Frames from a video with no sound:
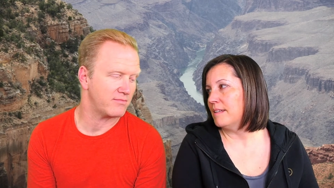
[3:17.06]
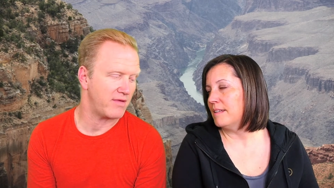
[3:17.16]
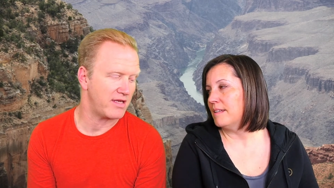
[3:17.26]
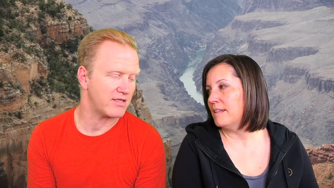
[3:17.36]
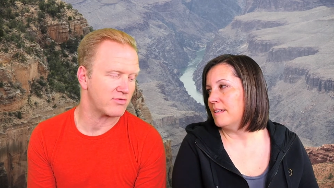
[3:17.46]

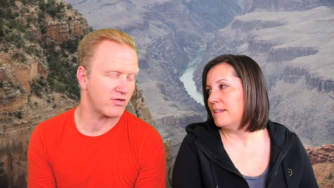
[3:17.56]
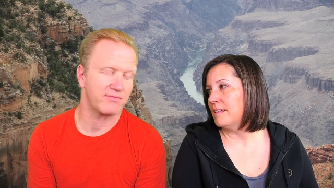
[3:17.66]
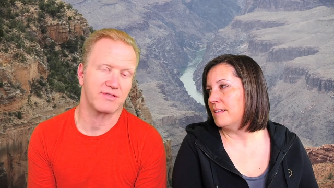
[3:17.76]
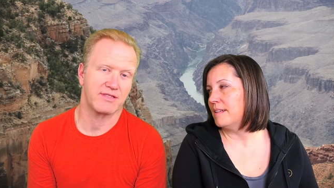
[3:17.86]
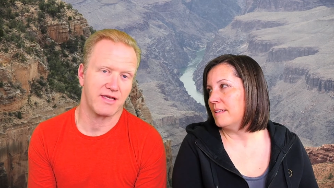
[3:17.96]

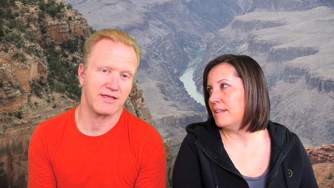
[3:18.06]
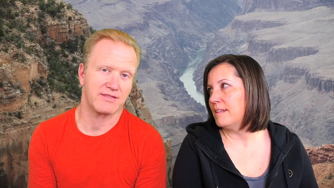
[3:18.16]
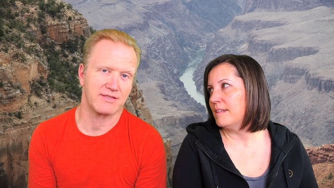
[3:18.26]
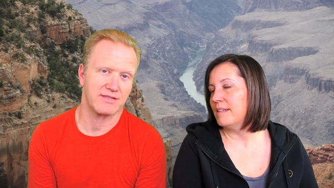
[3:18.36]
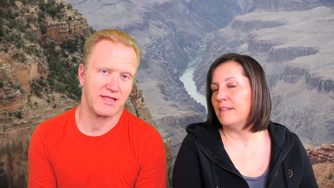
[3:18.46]
Speaker 1: manuscripts,
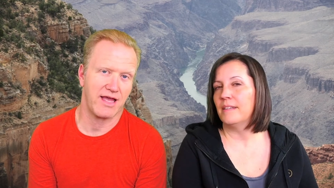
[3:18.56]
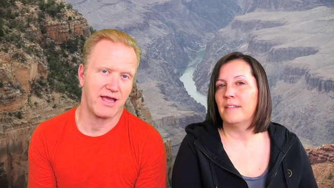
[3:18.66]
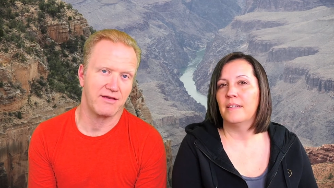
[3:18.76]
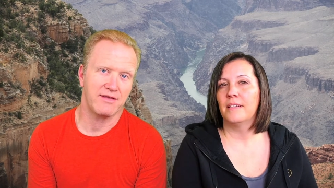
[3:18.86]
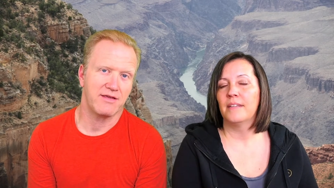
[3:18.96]
says
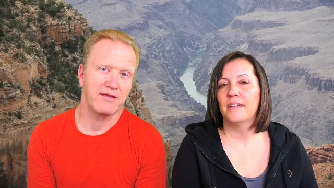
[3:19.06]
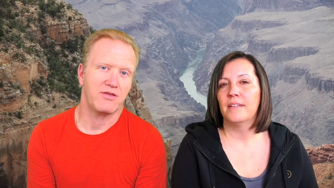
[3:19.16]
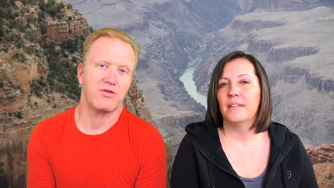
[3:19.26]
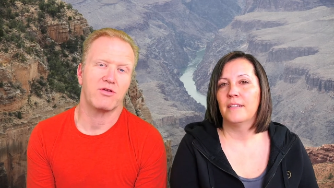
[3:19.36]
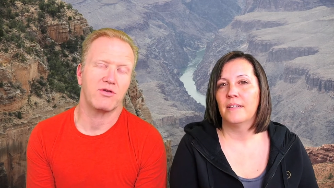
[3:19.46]
that
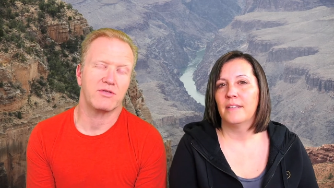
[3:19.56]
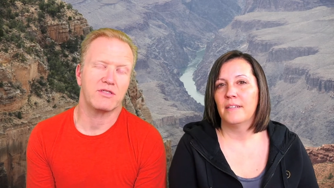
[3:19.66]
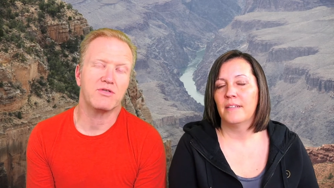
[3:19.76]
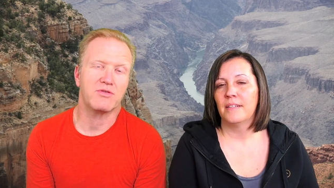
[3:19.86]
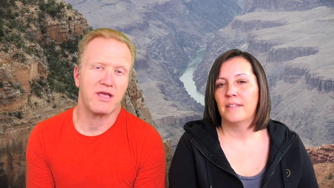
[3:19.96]
you can
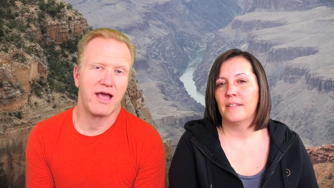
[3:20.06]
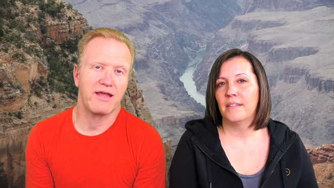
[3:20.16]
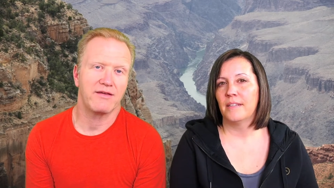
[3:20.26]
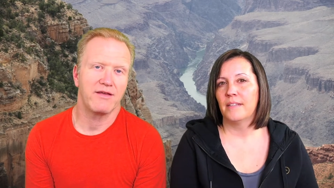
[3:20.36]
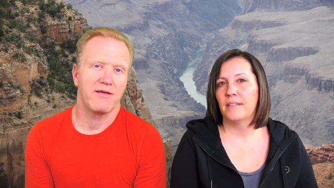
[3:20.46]
only do
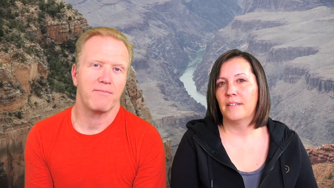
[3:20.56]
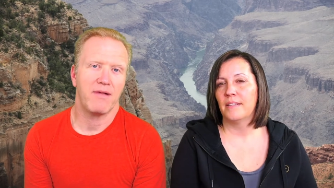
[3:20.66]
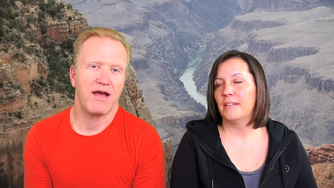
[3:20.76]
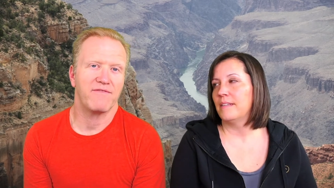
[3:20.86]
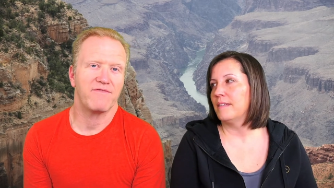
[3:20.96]
that
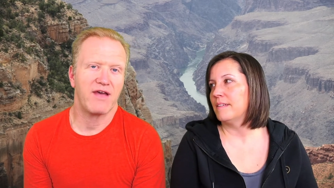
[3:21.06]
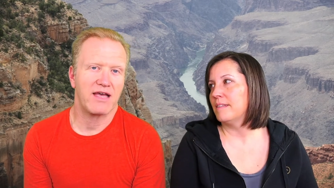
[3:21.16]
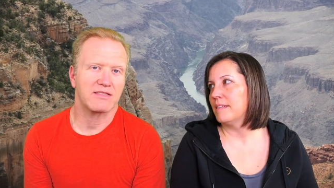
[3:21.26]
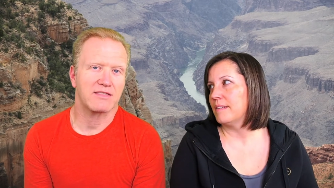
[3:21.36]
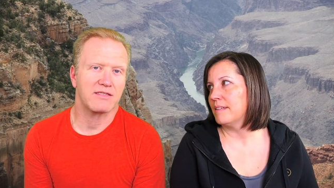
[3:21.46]
by
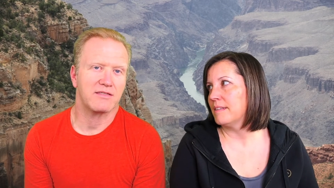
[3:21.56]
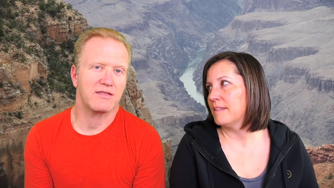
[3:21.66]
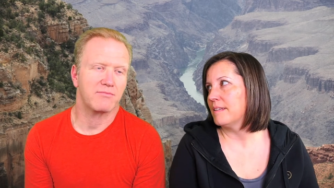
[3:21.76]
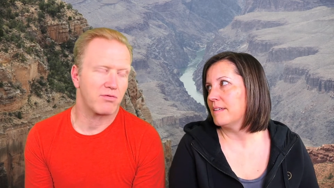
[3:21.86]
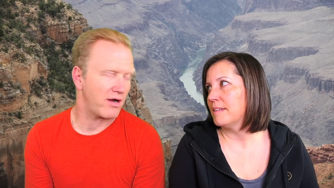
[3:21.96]
fasting
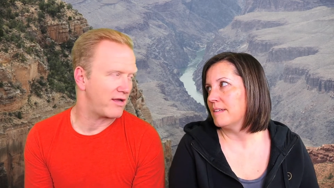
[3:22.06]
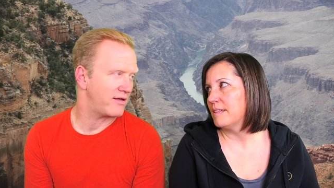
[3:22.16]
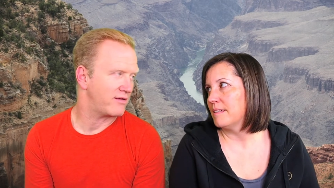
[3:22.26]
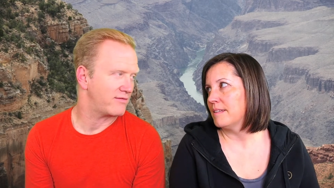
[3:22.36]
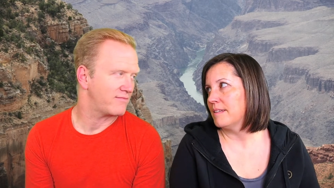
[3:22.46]
and
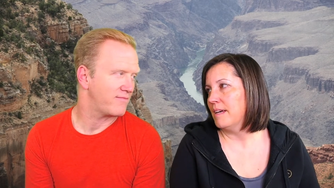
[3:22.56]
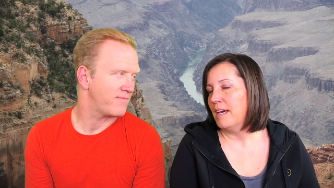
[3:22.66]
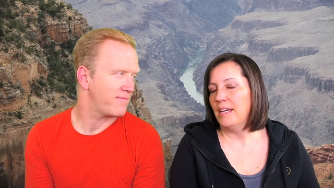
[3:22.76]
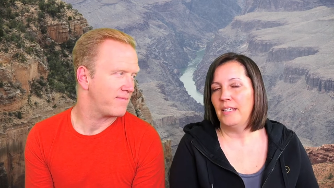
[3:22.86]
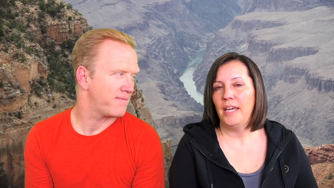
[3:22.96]
praying.
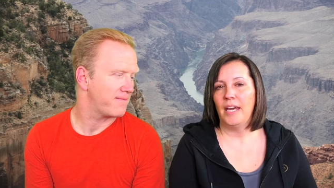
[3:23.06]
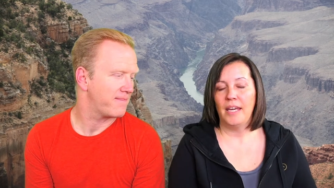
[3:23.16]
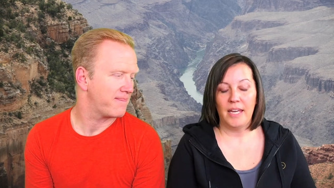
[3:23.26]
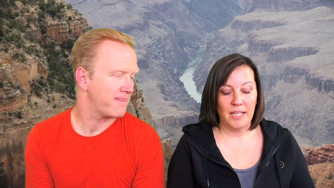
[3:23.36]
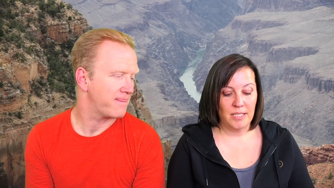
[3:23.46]

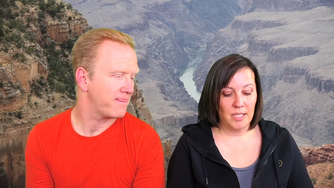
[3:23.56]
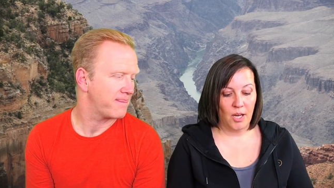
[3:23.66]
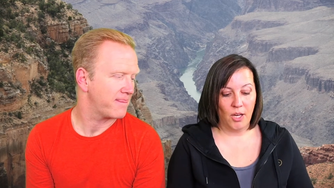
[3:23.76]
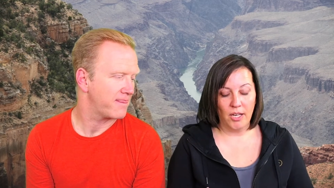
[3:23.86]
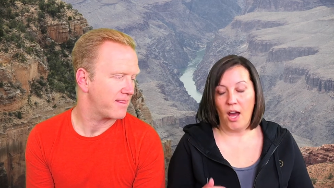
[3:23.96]
Speaker 2: Yeah, and
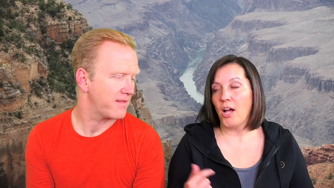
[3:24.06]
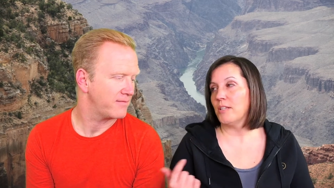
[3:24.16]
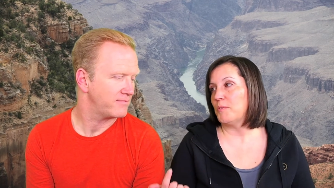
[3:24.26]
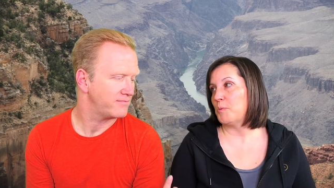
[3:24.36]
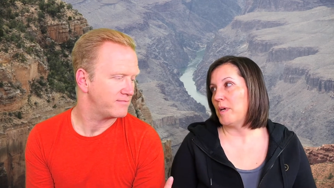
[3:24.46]
on
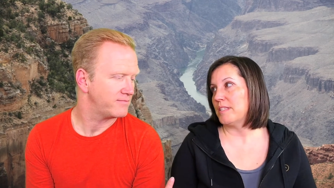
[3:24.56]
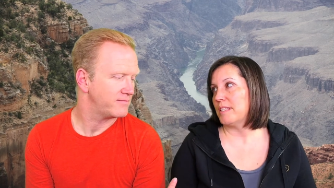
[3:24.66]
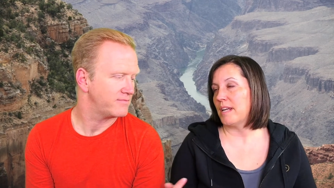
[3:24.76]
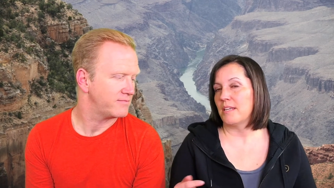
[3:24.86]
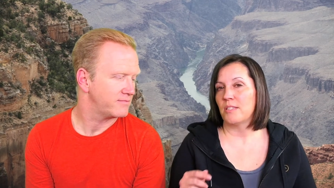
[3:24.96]
all of the ones
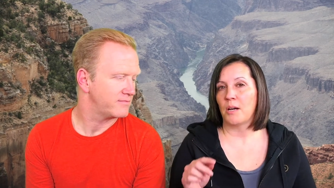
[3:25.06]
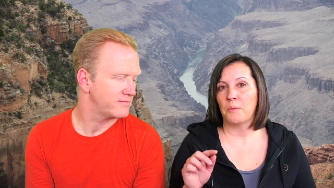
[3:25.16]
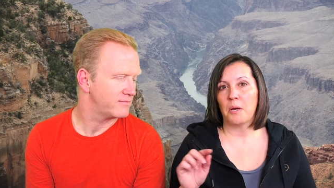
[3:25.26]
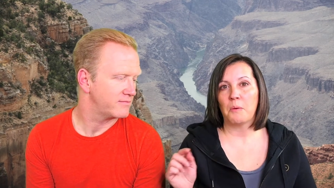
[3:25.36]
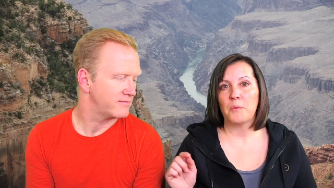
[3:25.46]
that I saw
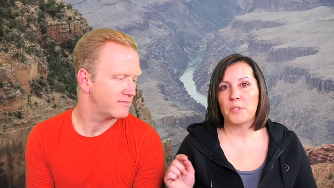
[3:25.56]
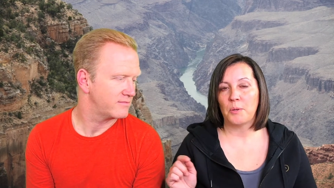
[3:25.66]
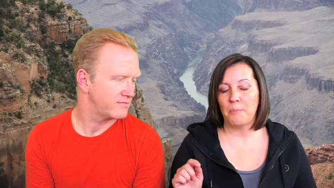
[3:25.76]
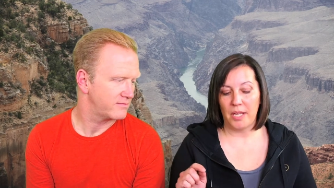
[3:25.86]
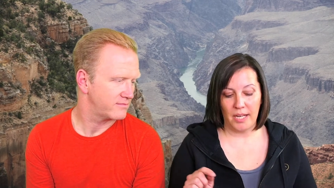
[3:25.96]
where it was
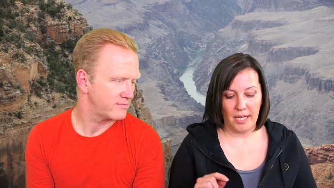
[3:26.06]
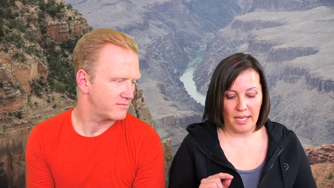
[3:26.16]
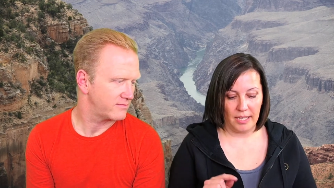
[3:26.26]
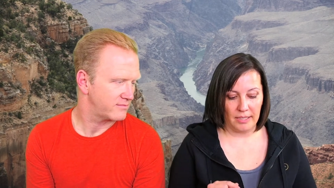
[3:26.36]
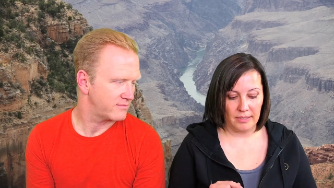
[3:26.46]
omitted,
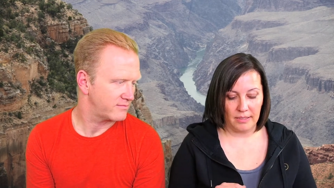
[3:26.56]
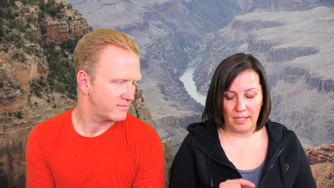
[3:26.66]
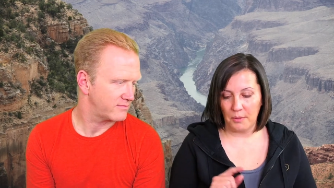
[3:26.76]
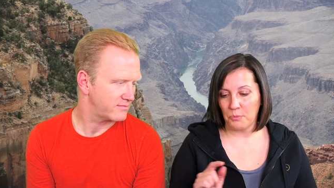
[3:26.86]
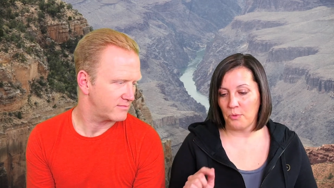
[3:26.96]
it
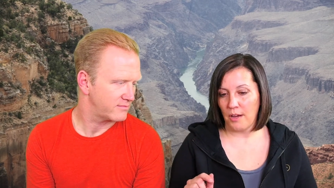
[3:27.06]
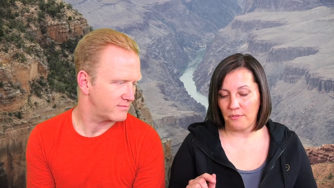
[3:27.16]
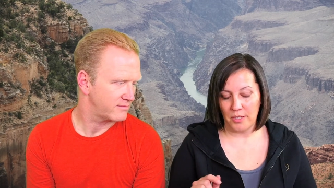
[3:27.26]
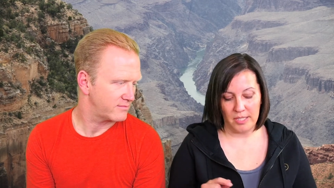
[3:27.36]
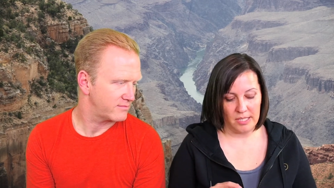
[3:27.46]
it
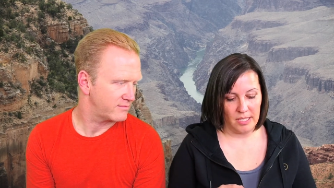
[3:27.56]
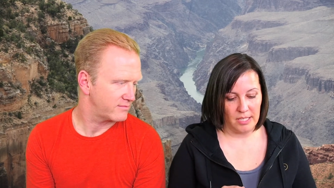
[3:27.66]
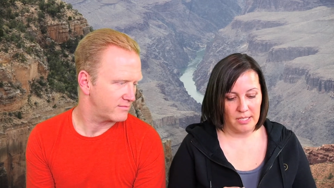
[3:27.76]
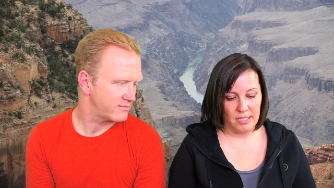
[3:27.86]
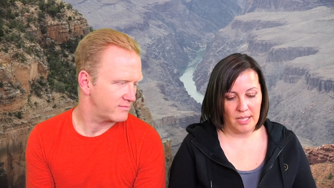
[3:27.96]

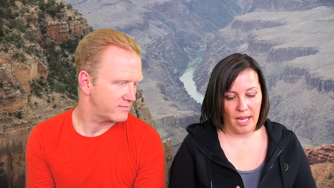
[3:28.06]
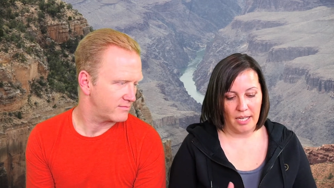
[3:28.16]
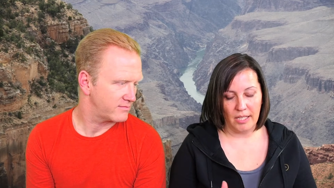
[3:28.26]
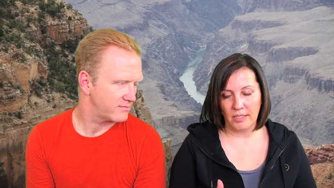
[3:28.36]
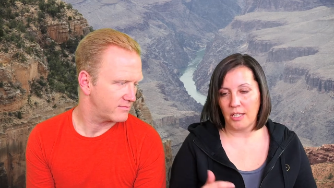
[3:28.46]
references that it